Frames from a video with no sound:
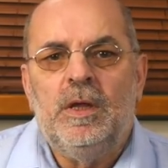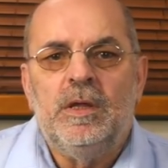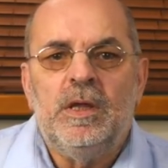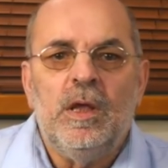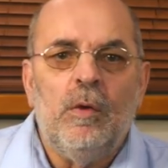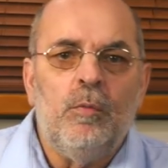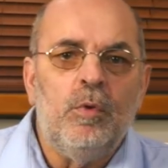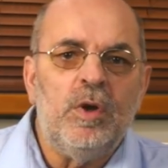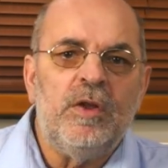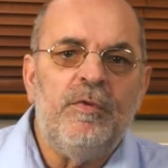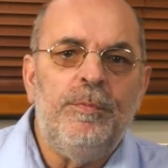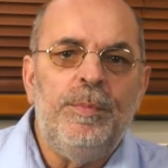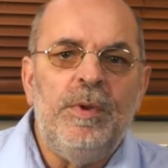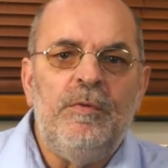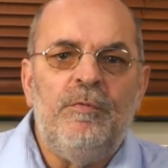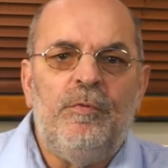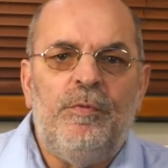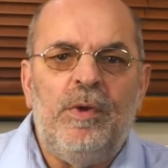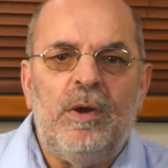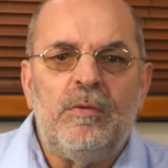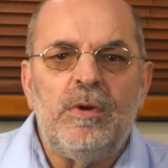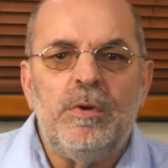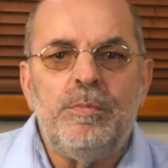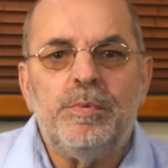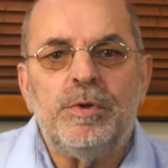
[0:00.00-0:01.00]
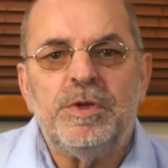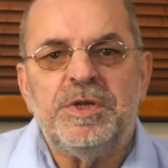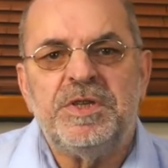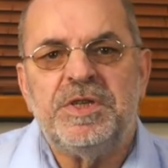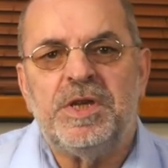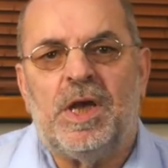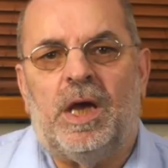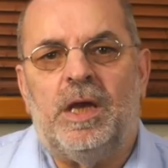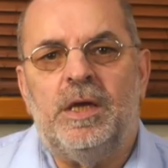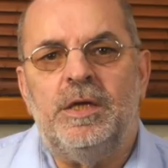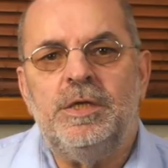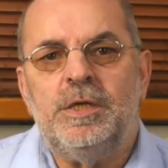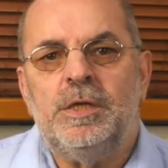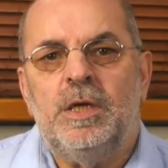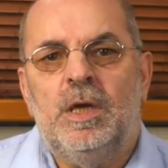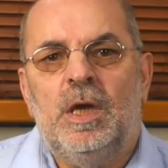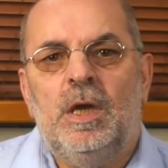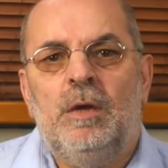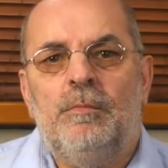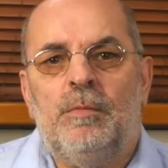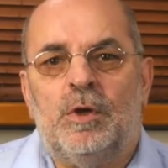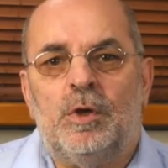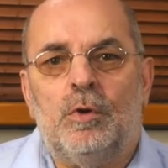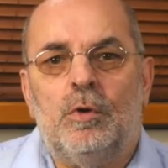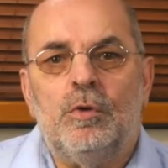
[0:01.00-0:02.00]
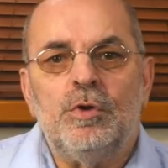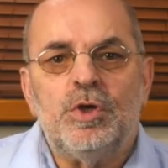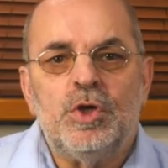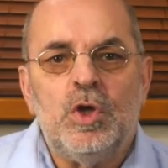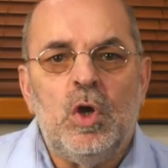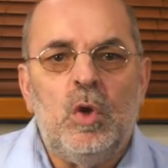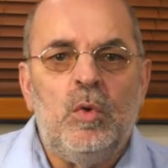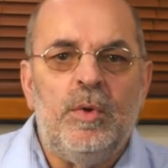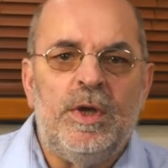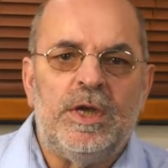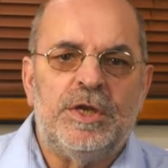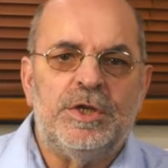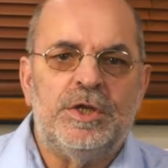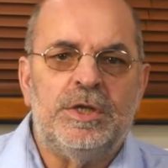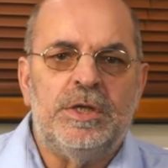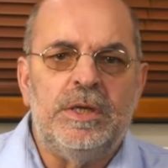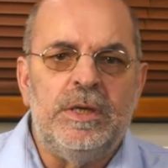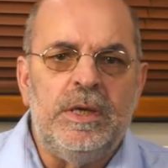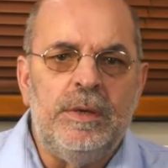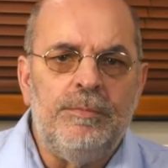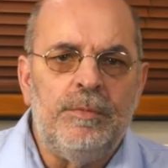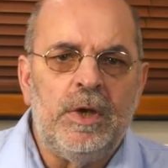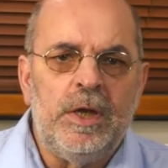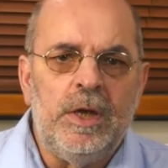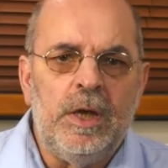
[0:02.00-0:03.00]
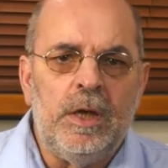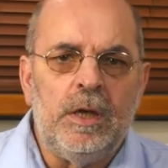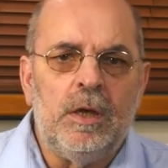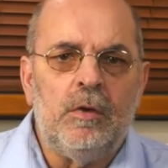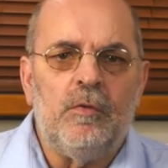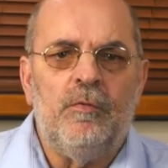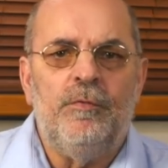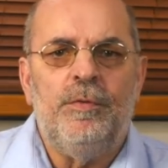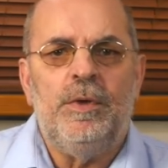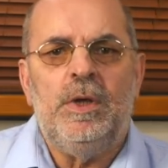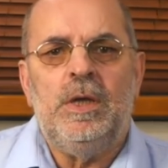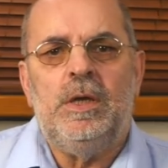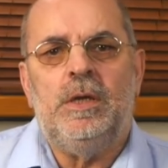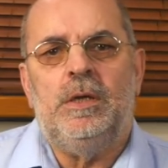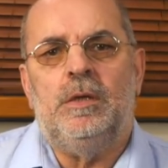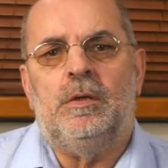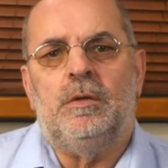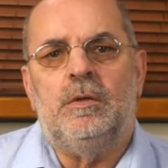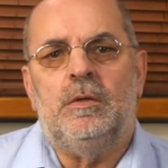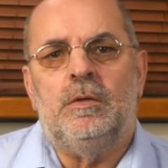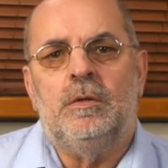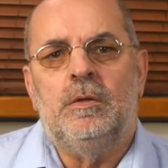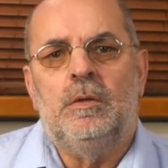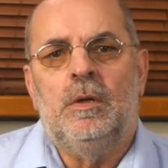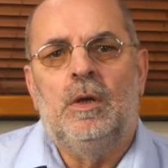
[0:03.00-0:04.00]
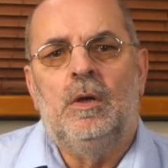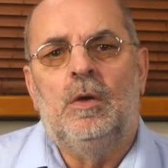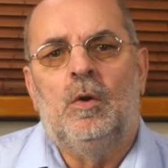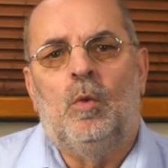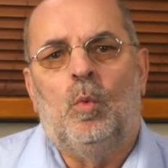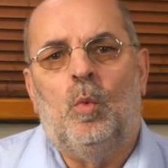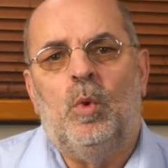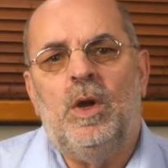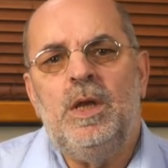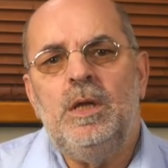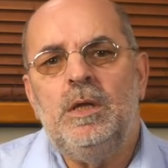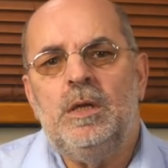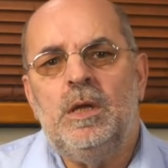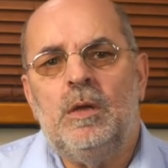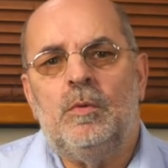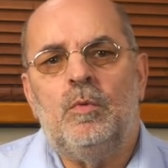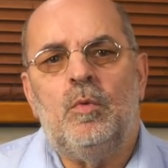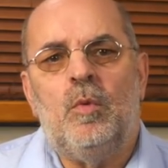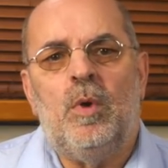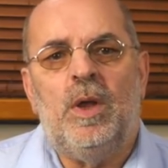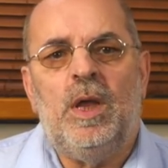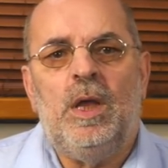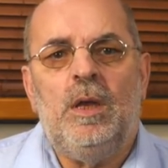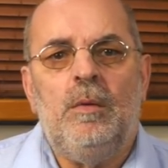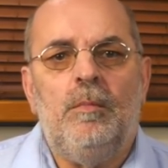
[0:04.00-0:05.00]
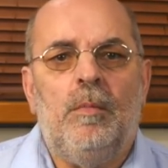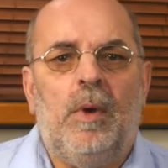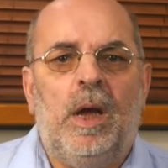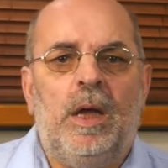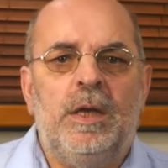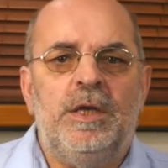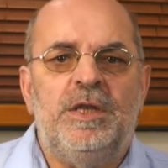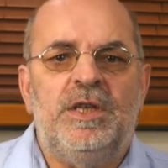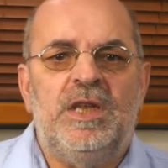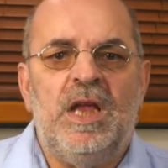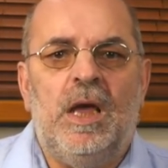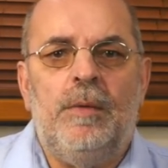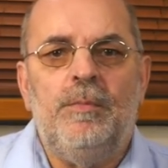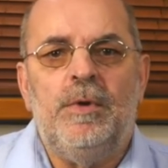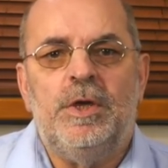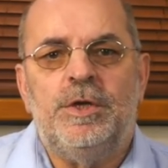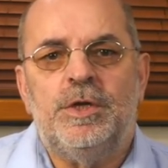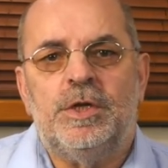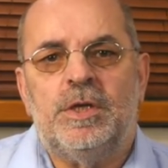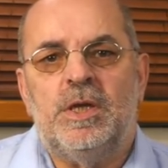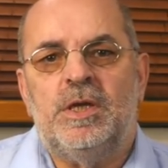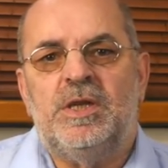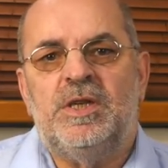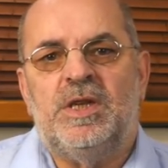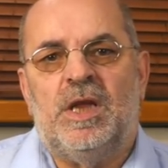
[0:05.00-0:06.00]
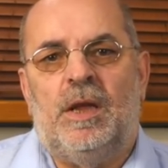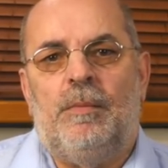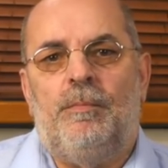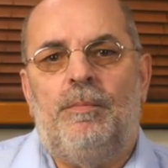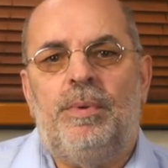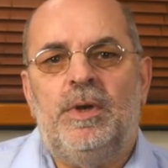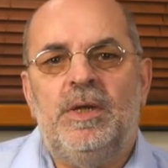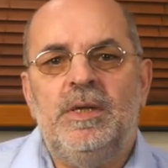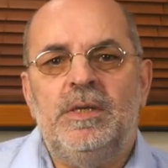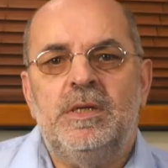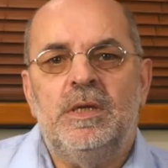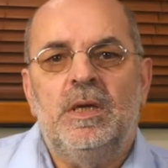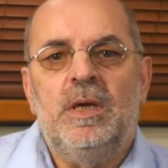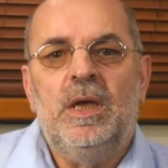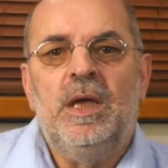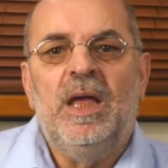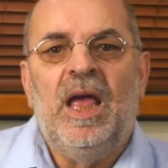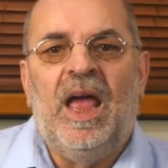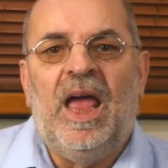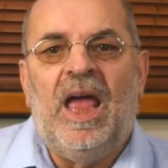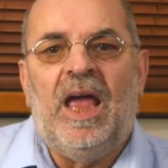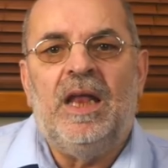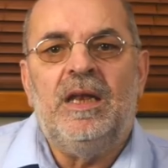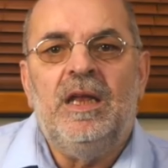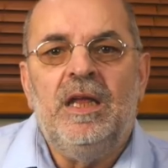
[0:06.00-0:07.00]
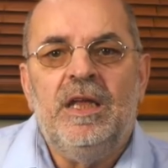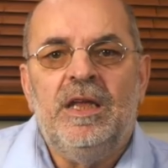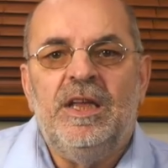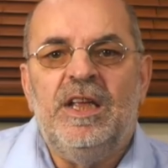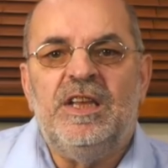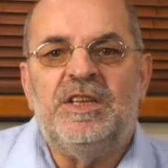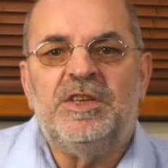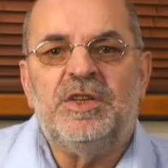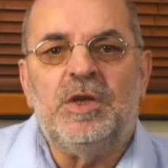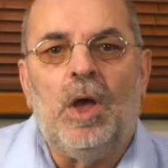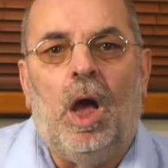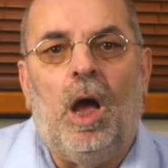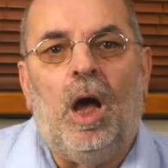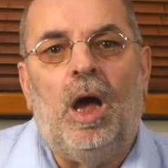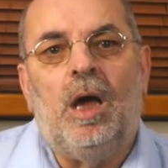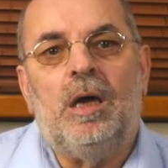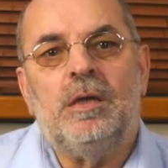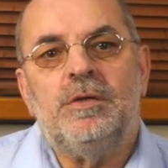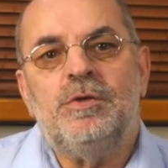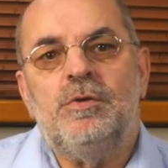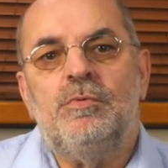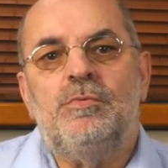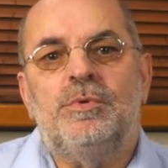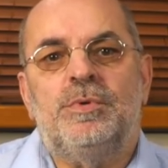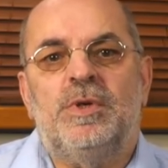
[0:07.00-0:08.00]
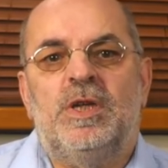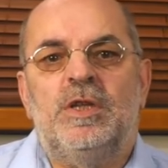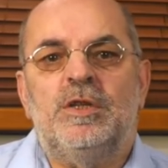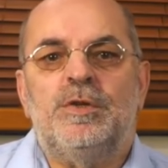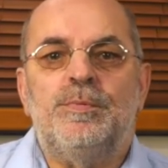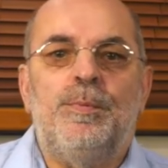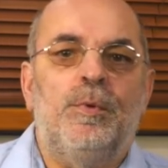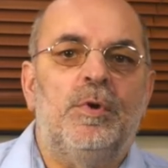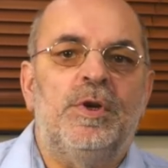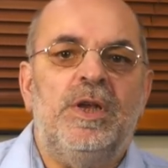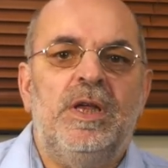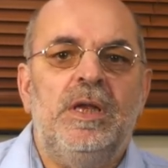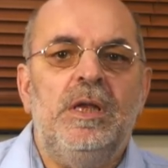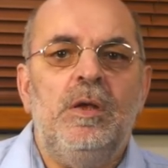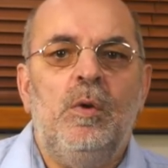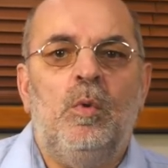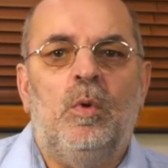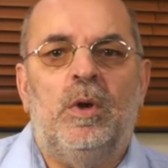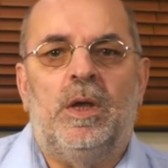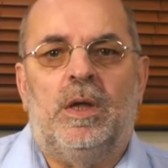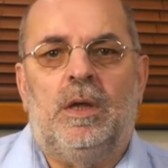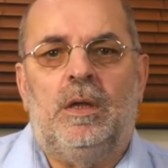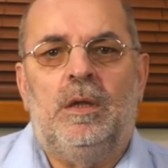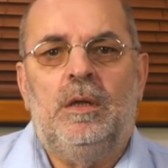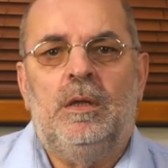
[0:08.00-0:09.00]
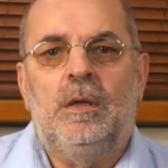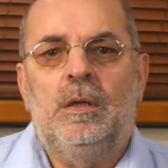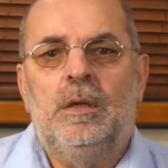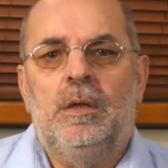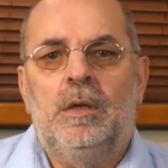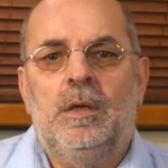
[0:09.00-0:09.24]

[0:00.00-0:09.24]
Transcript: That would have been very precise but also extremely inconvenient. Wind and rain might damage the template and it's hard to transport anyway.